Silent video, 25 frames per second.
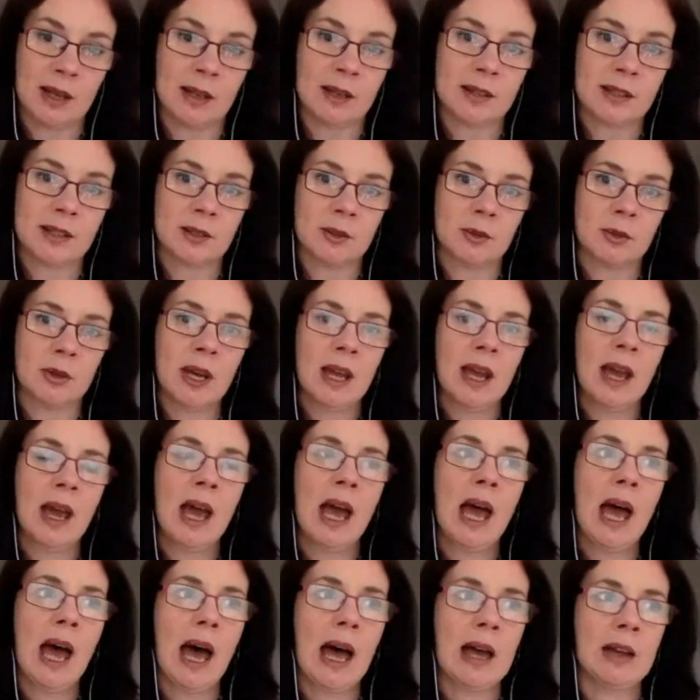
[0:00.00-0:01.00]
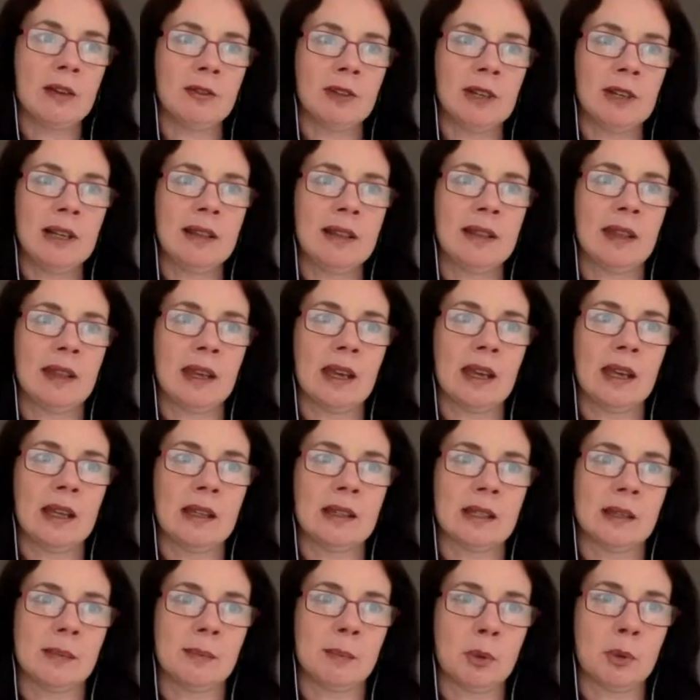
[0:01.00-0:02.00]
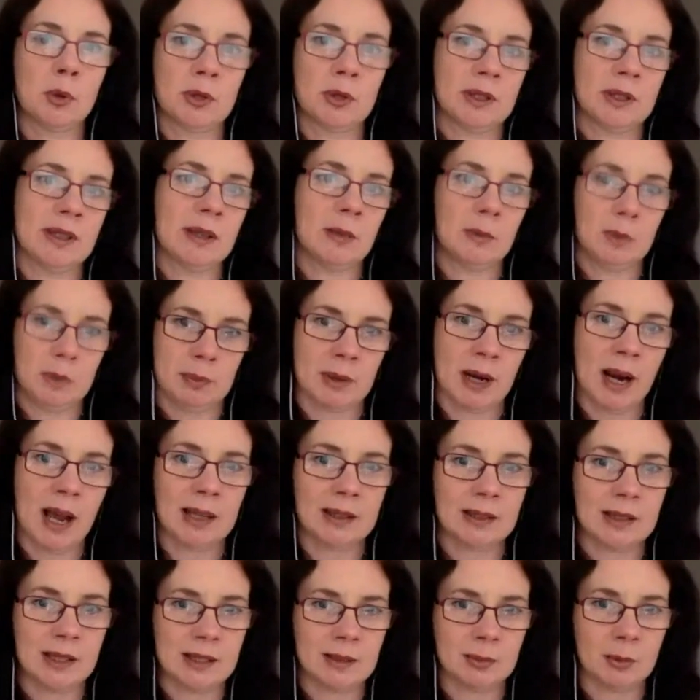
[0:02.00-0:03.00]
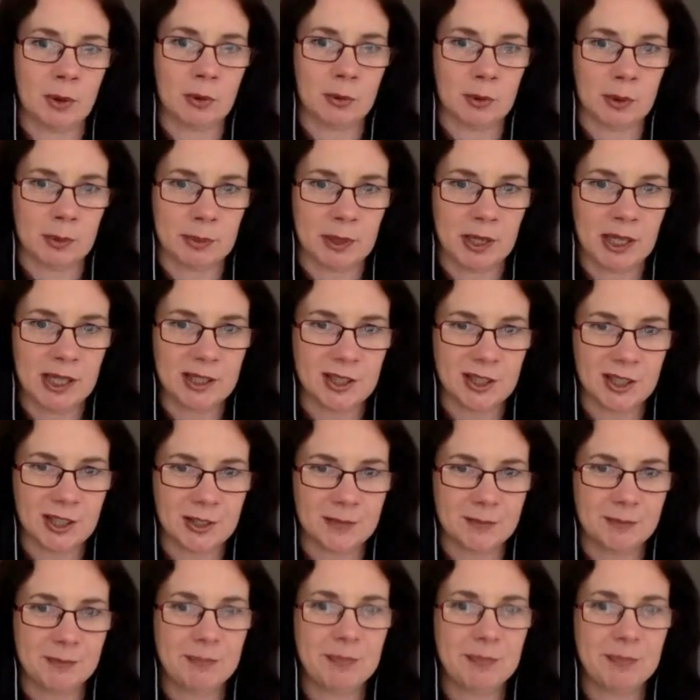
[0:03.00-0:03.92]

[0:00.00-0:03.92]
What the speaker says: So I really think it's important that we practice what we preach.